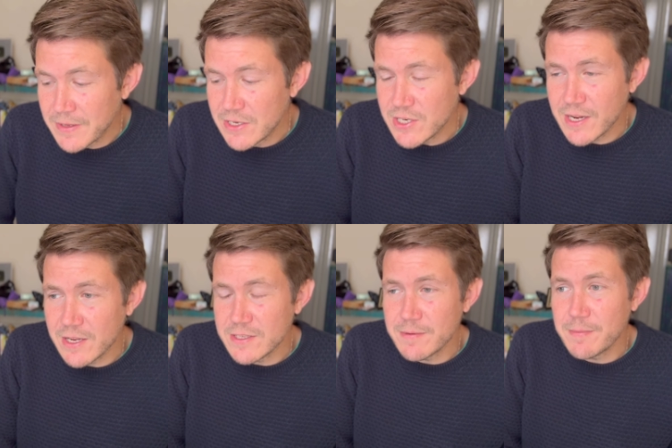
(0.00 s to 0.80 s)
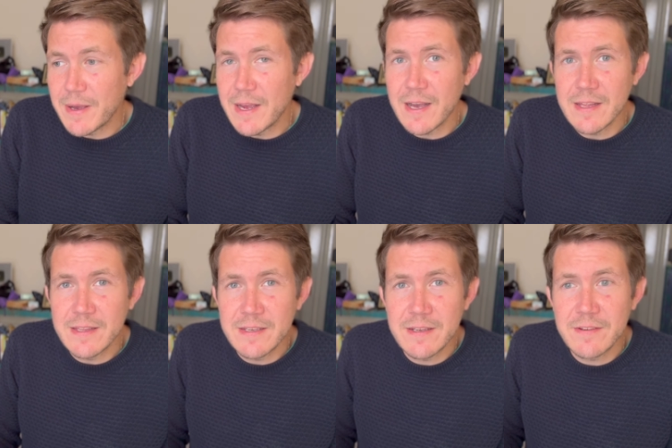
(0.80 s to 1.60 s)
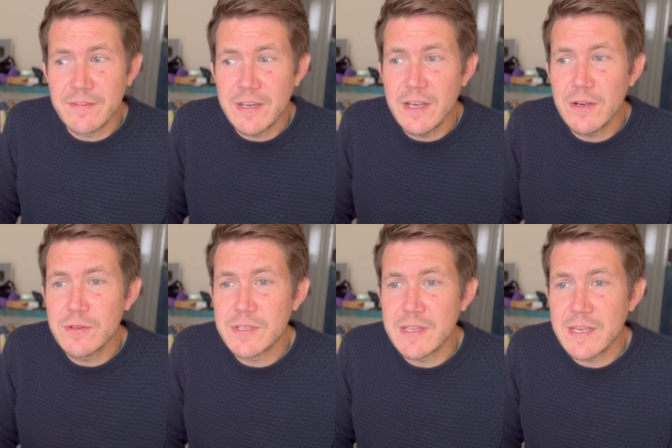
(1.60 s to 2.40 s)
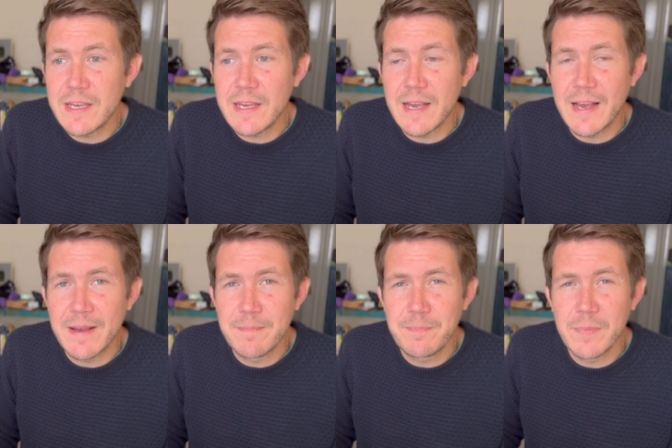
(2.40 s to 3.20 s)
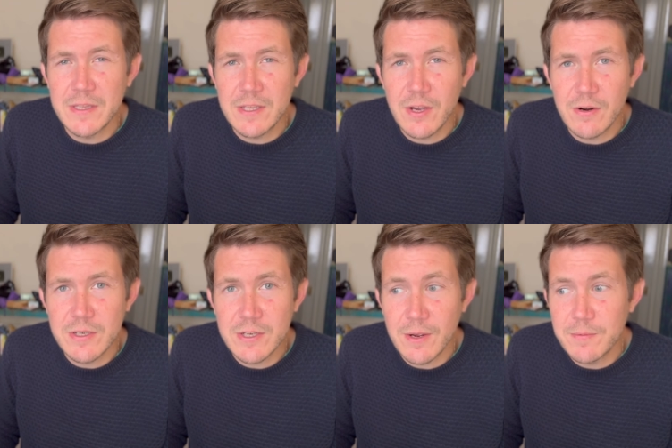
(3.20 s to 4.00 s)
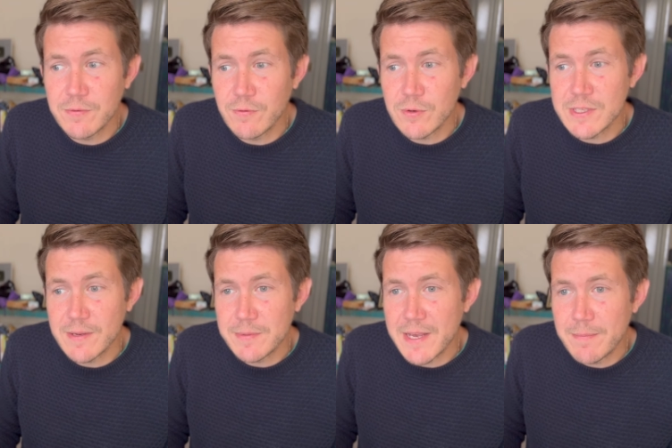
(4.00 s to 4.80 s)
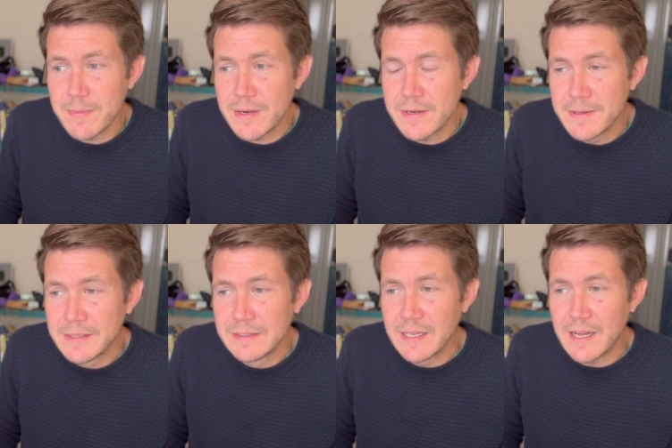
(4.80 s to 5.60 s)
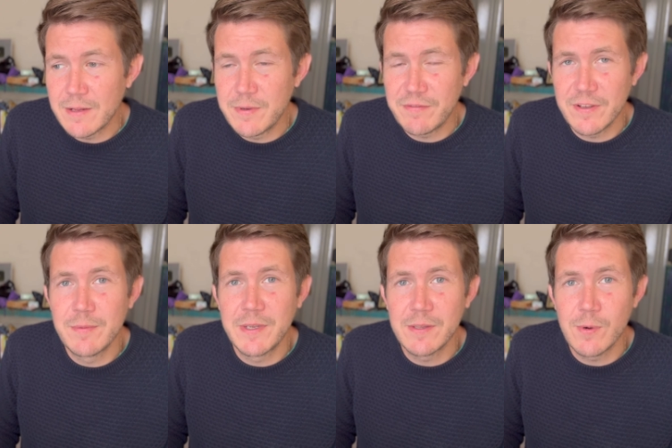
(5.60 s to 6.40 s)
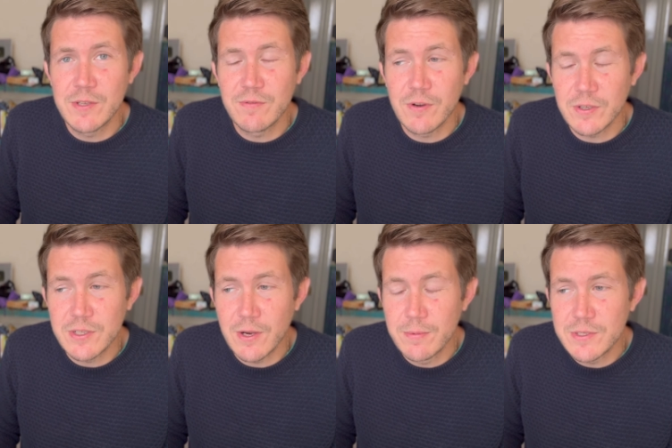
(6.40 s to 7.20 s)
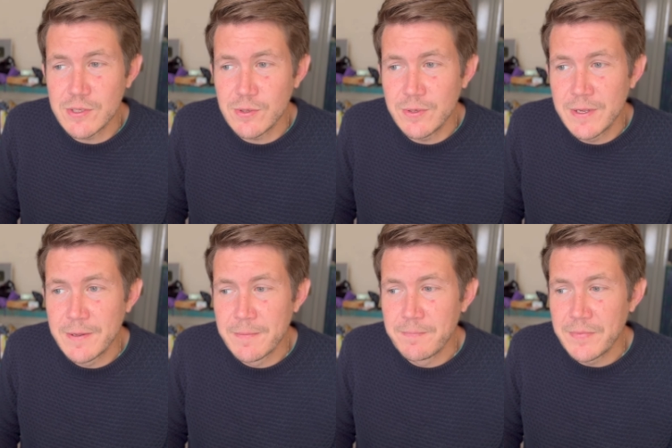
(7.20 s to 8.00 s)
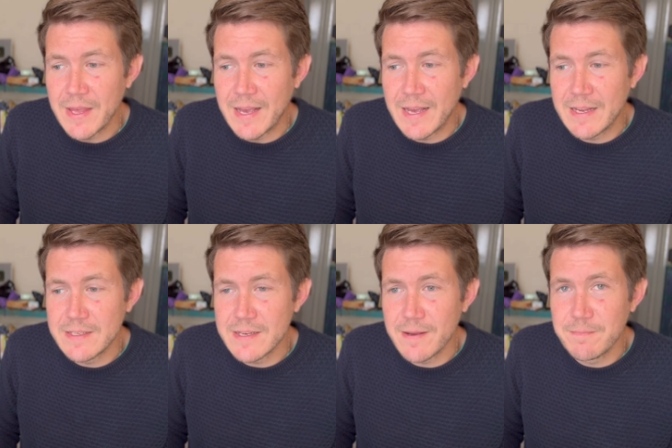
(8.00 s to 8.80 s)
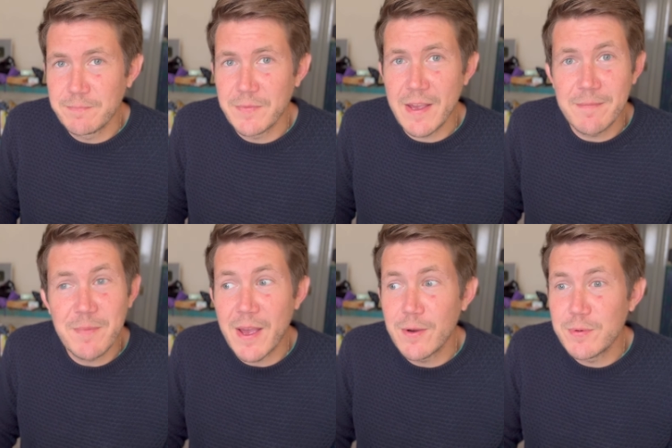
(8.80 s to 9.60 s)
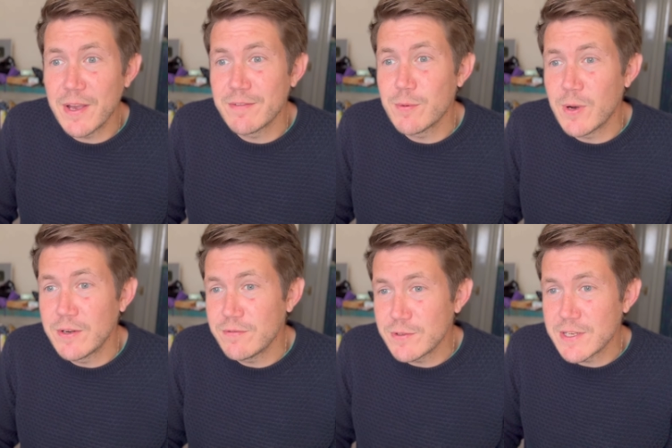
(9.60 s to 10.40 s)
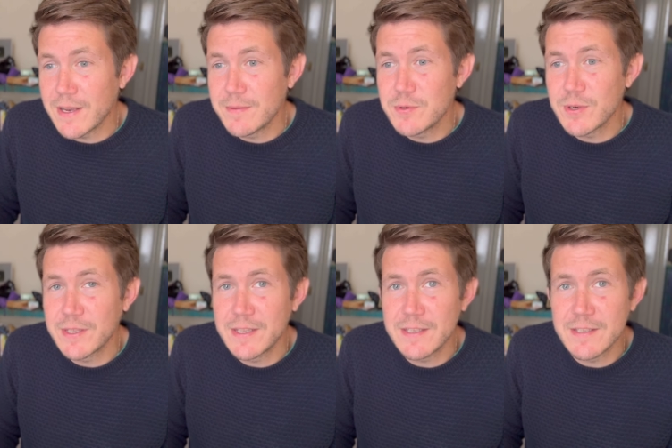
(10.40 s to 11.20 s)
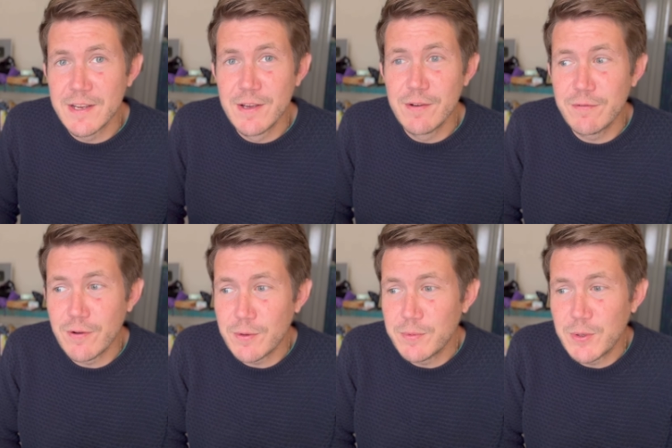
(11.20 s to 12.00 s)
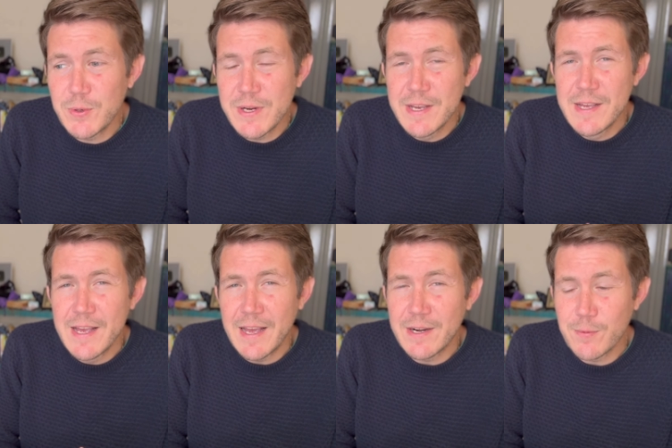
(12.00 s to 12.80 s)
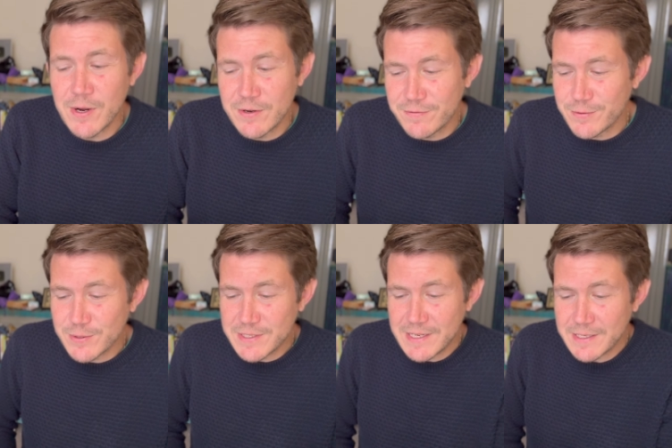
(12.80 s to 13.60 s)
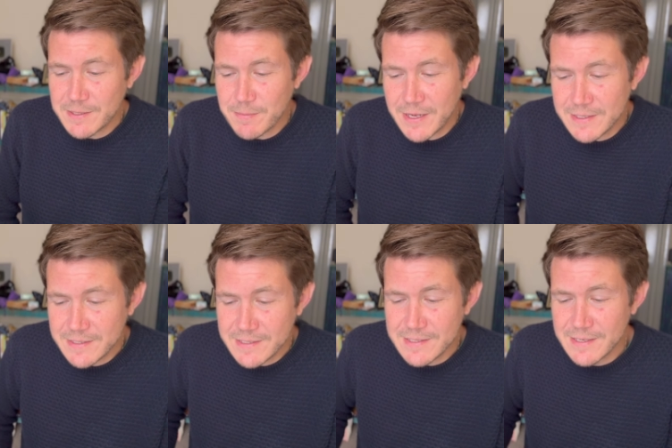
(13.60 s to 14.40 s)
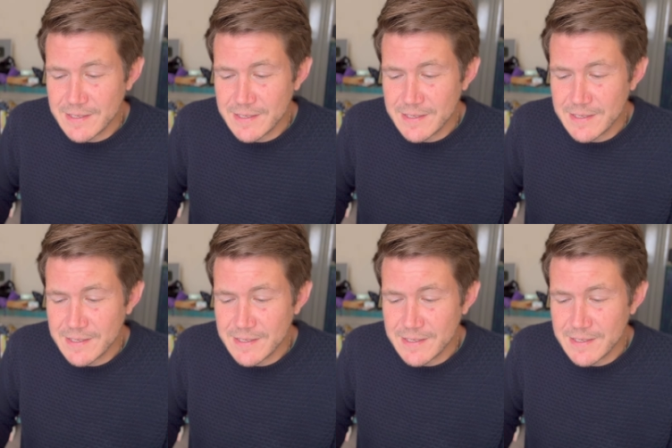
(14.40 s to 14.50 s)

Check out some of my other videos, the um, monthly horoscopes for September. I'll be filming the ones for October soon. And um, yeah, I hope you have a wonderful time during this full moon and a wonderful six months